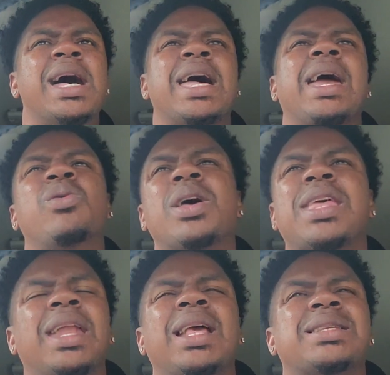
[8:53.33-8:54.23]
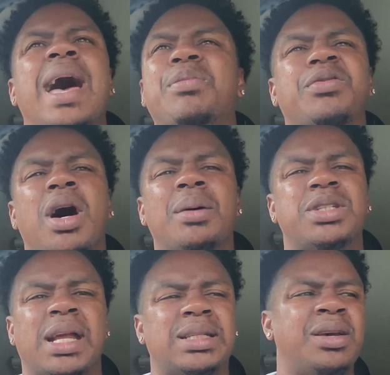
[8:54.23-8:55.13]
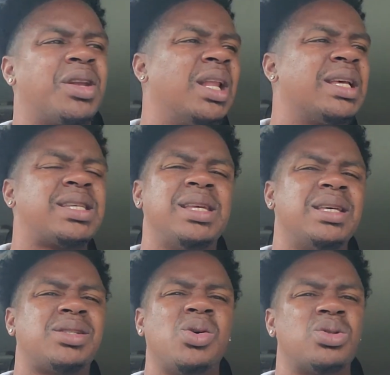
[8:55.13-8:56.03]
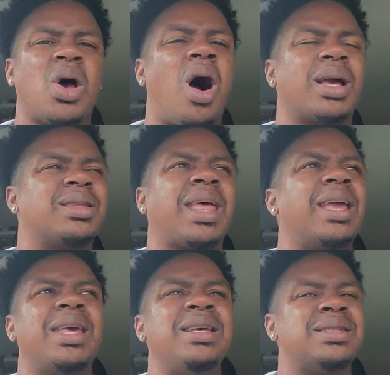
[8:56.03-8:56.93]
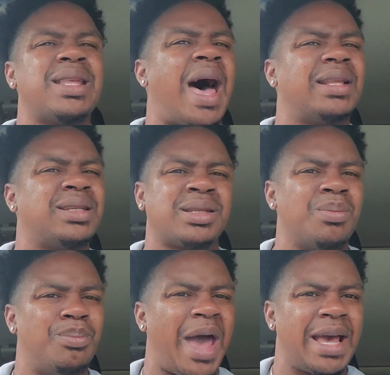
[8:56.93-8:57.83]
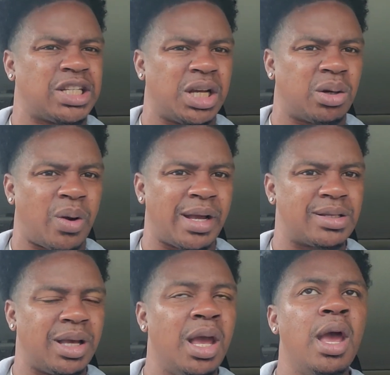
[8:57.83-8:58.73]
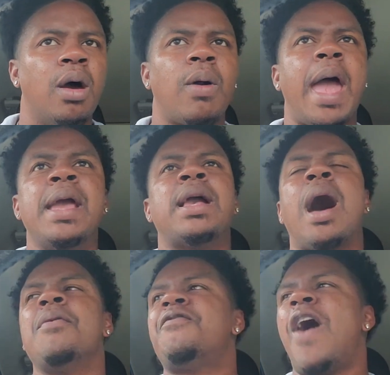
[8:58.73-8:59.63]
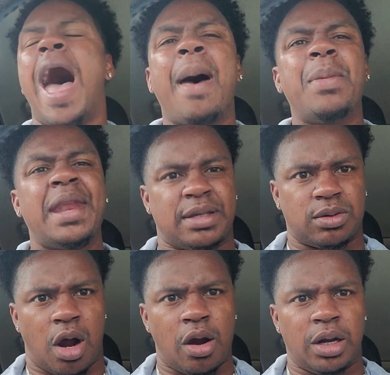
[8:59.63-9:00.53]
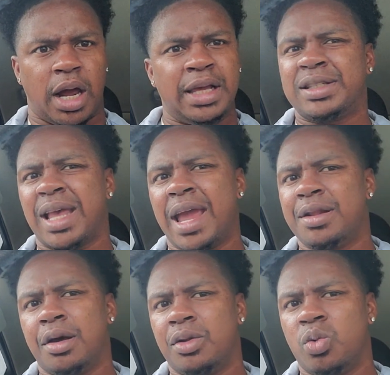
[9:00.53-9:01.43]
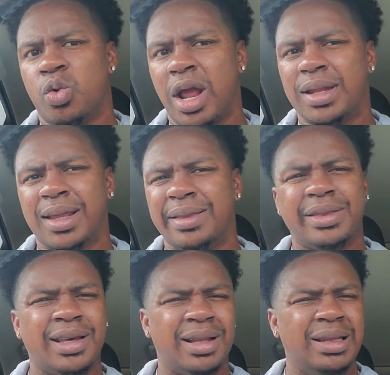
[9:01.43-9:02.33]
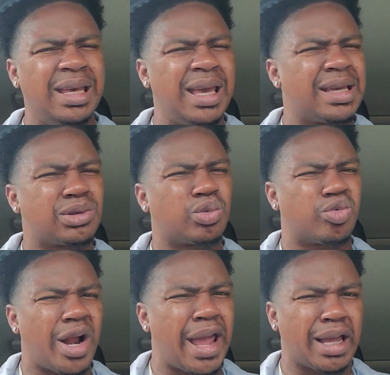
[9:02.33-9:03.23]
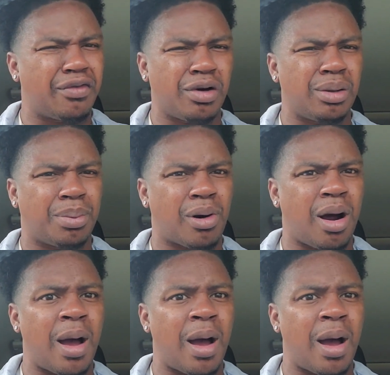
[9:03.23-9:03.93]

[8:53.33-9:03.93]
With any type of objectivity, listen to this dude talk and think he's not just batshit crazy. Right? He come 5 minutes earlier, he's saying the league is rigged for LeBron.